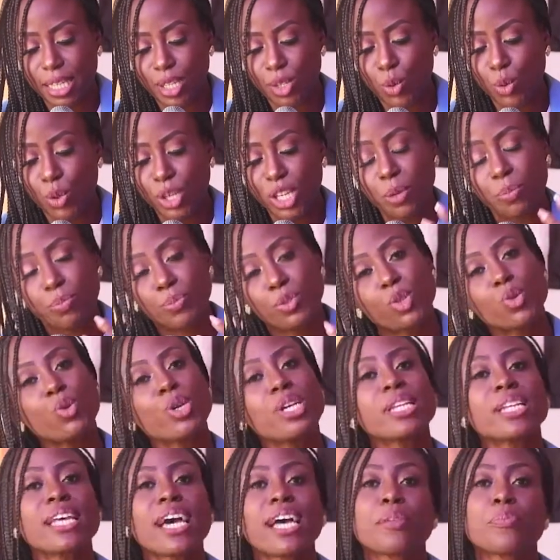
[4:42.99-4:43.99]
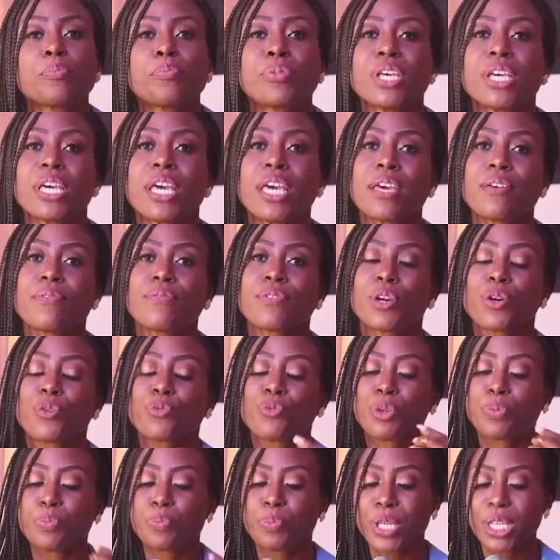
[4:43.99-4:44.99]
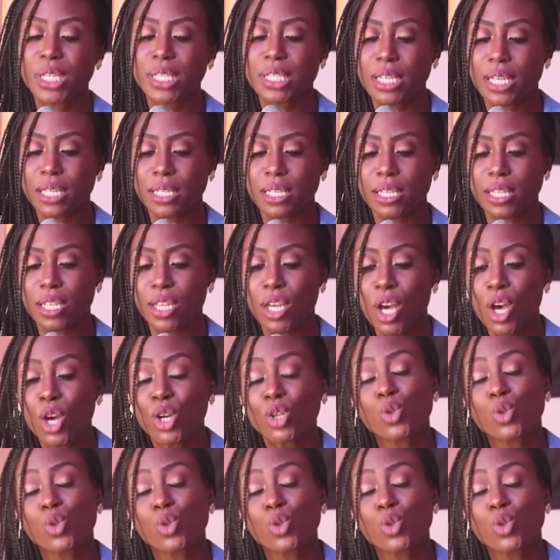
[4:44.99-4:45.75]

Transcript: You keep doing that behavior repeatedly